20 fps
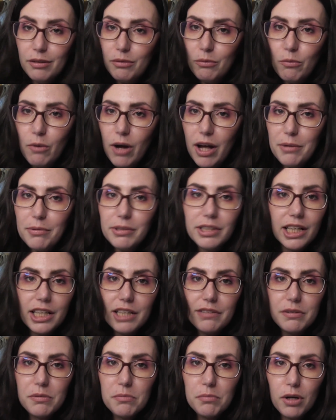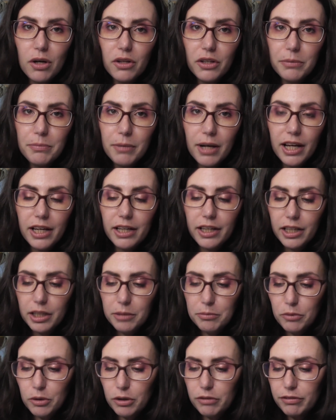Why would I even bother buying any
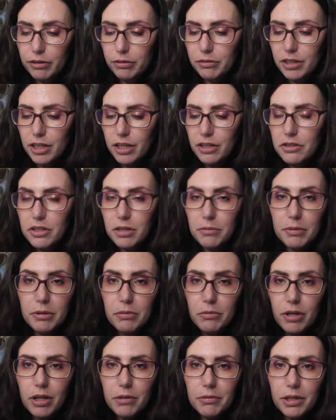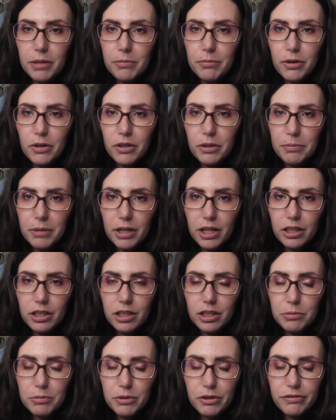more foundation? I mean, why would I bother buying
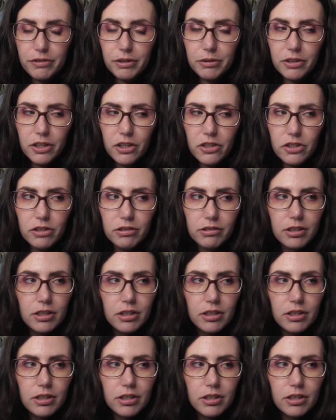any more foundation?